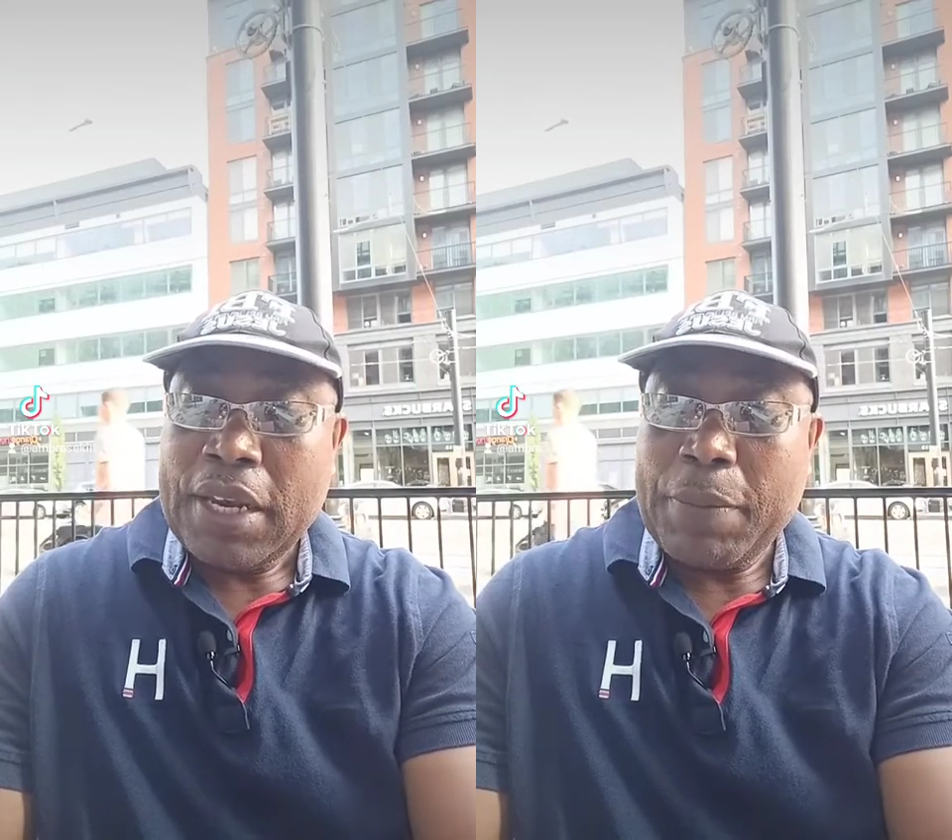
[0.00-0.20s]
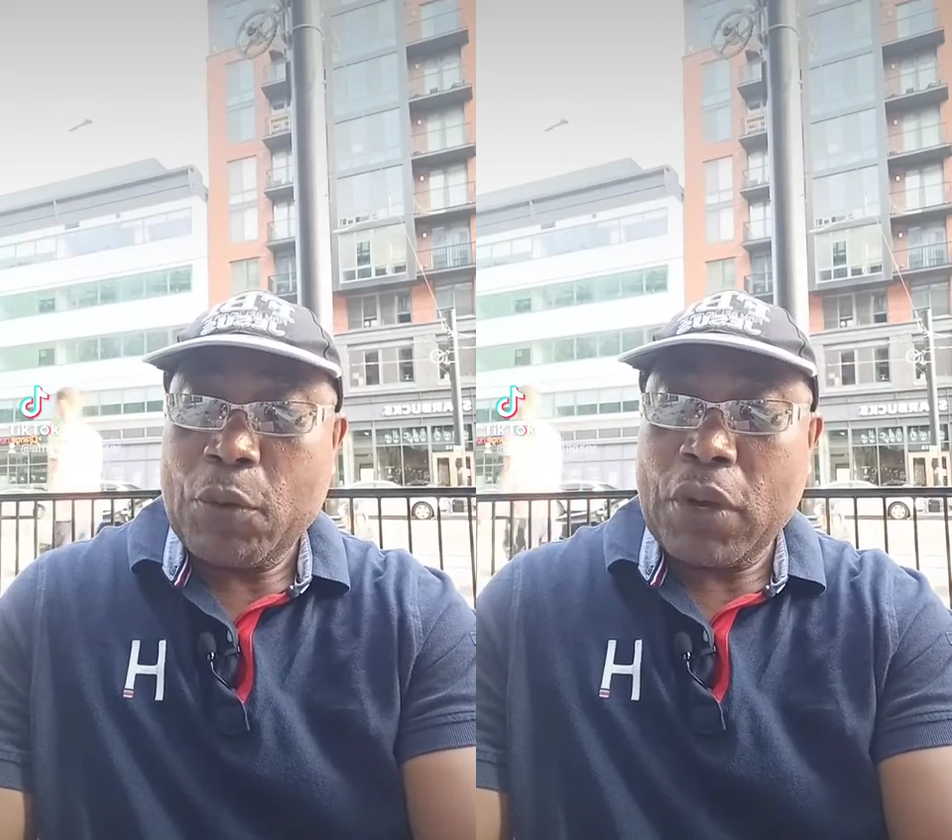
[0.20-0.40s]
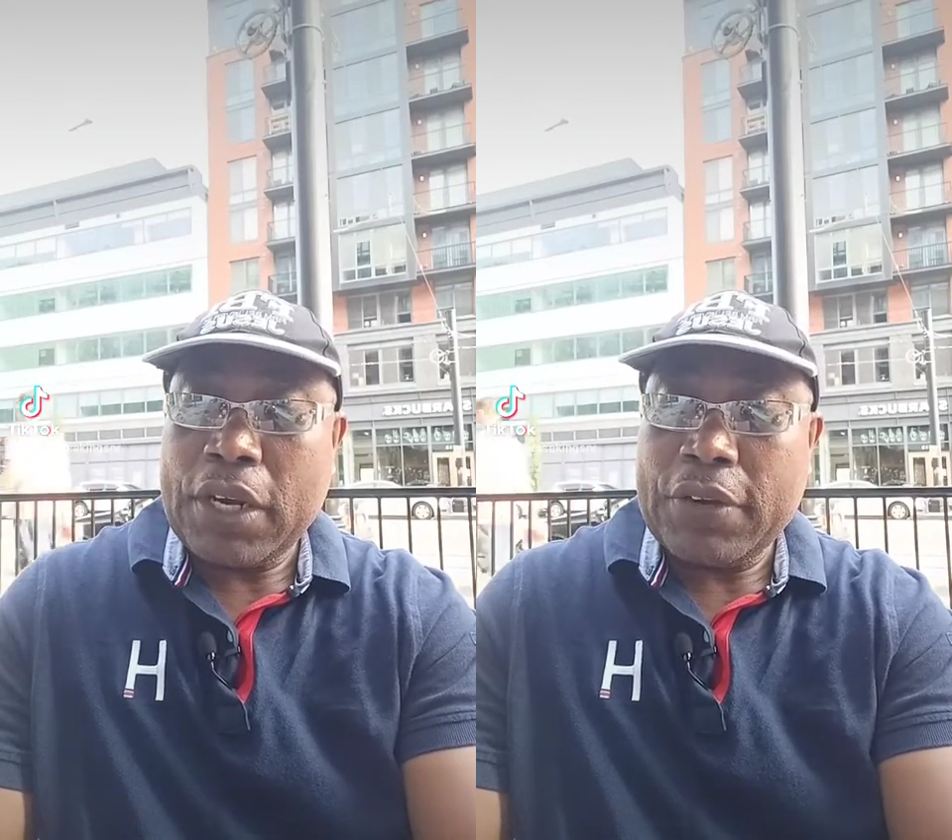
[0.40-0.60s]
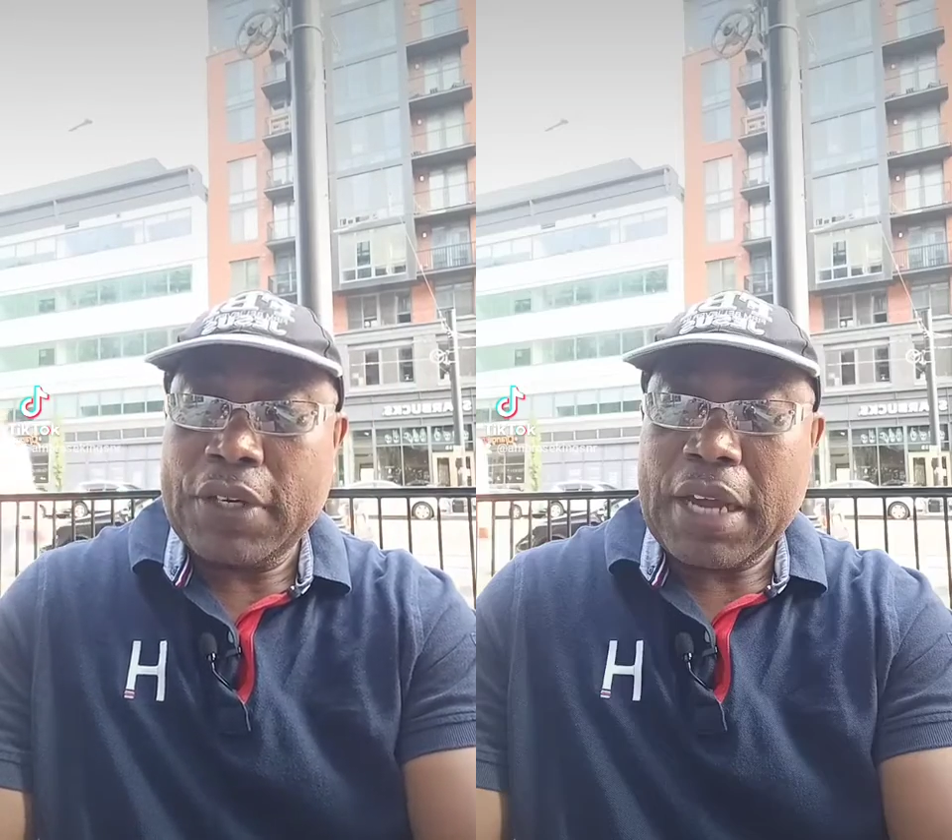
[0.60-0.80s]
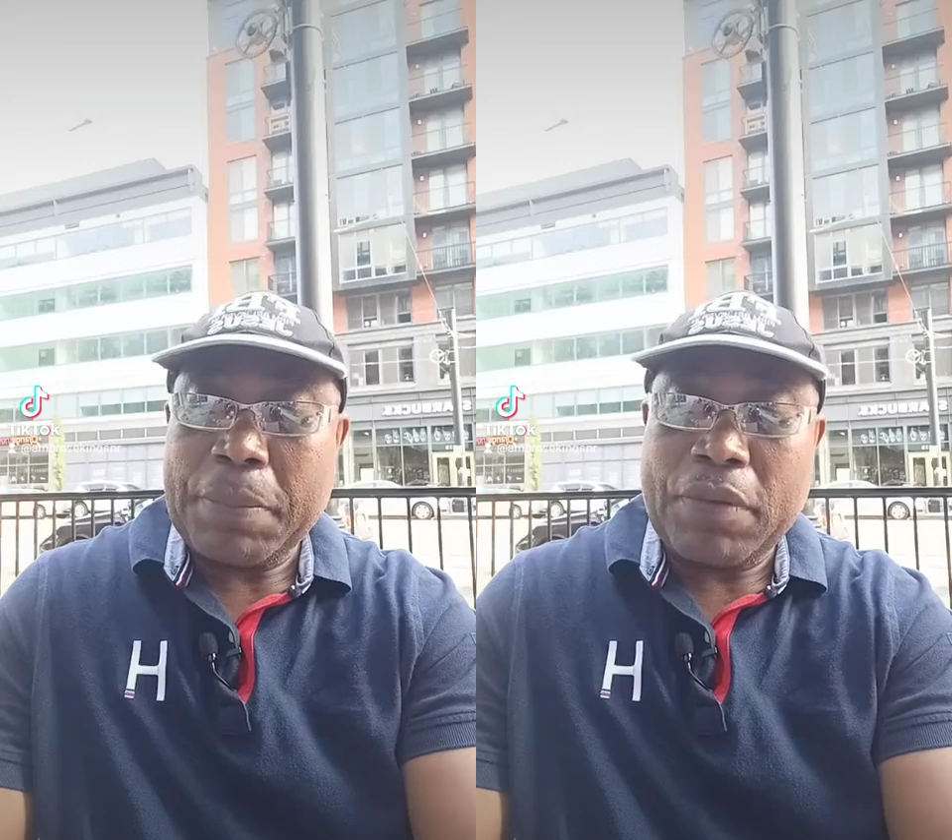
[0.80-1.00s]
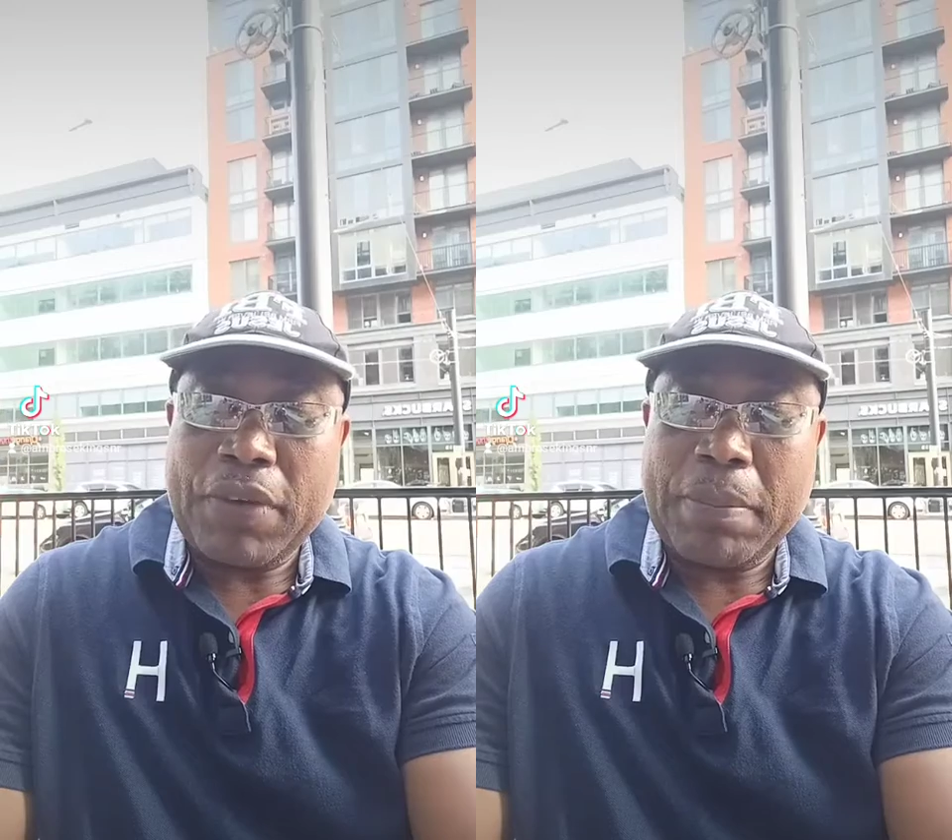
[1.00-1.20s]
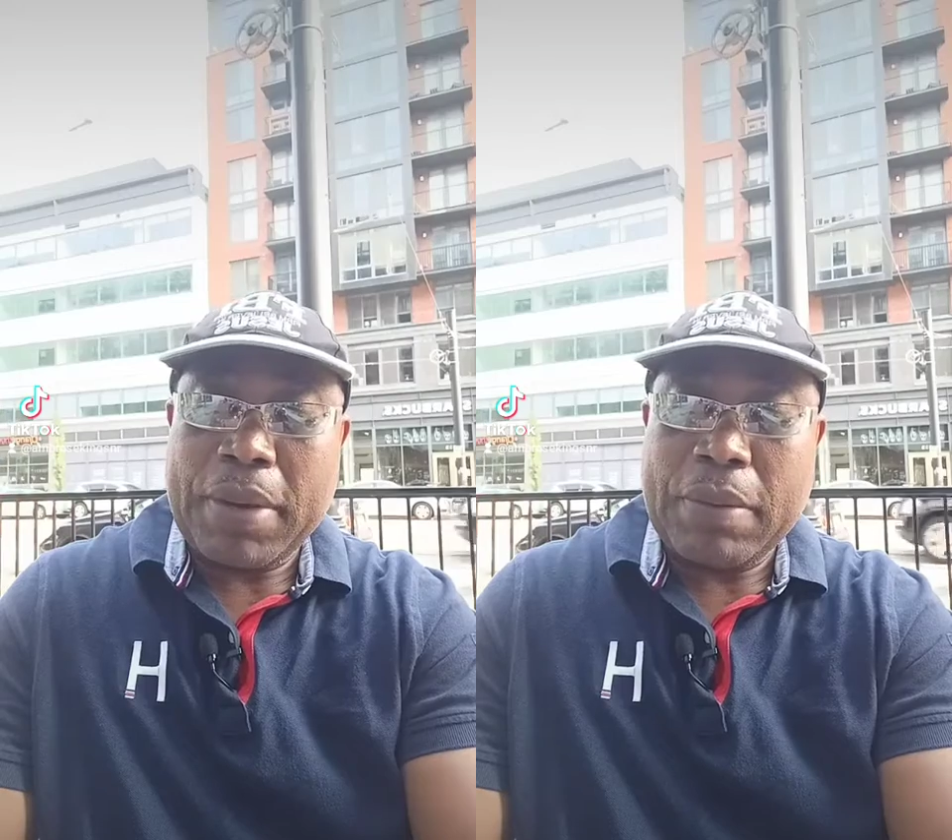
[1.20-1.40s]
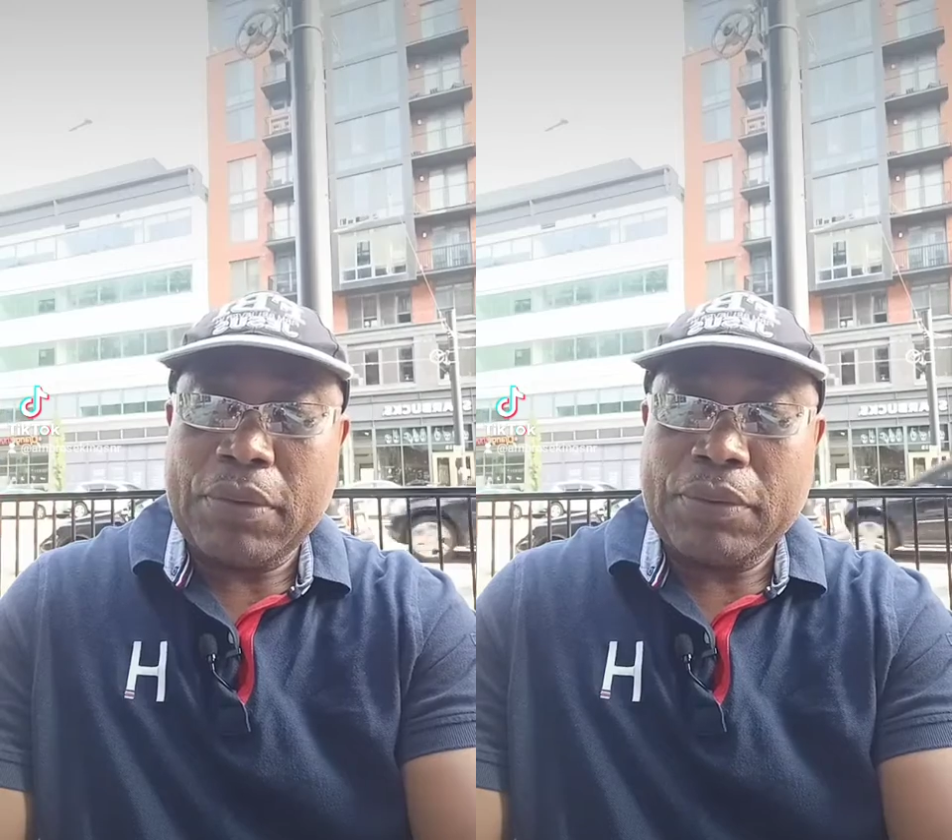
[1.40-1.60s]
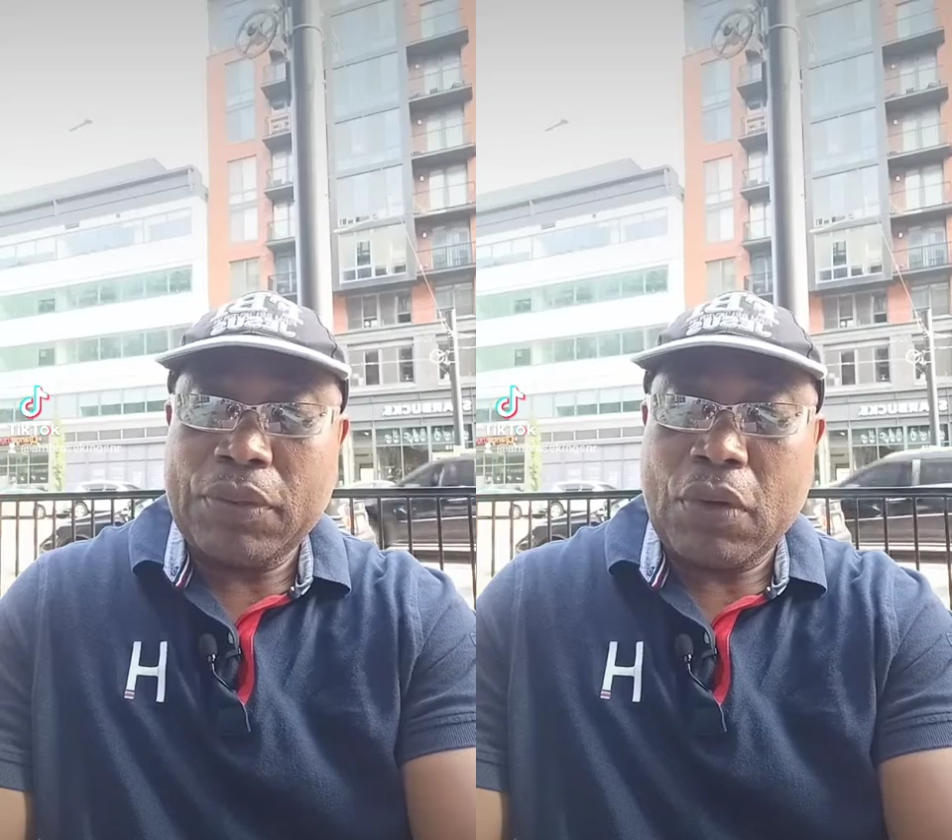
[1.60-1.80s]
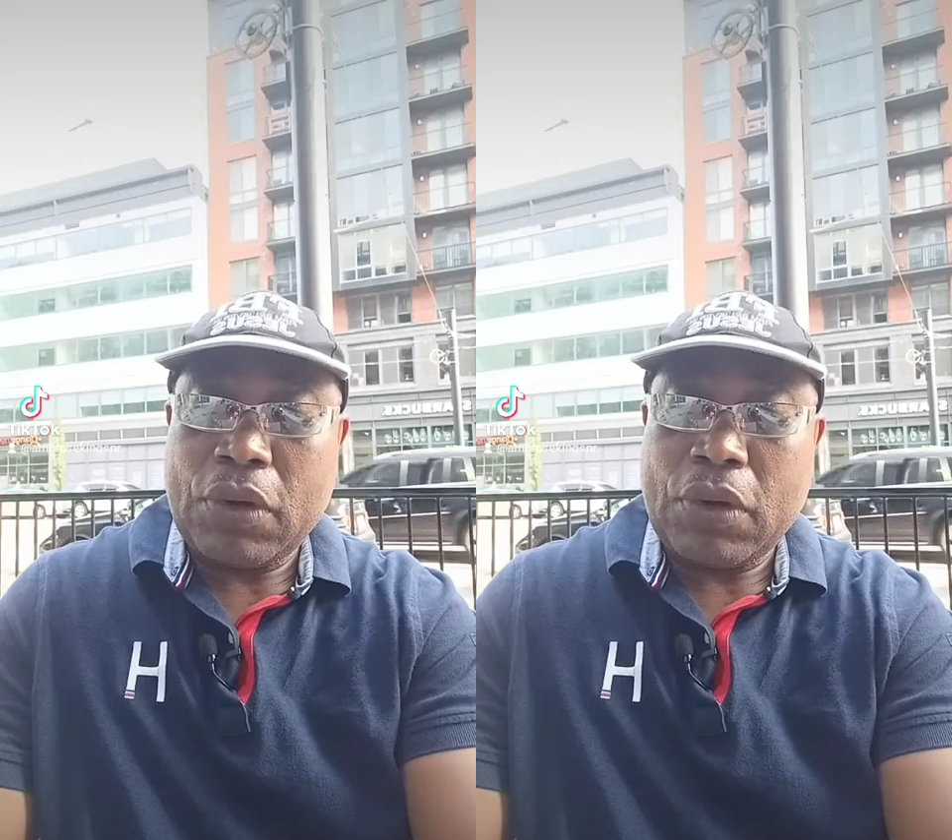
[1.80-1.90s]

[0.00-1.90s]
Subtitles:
Let me quickly read Amplified Bible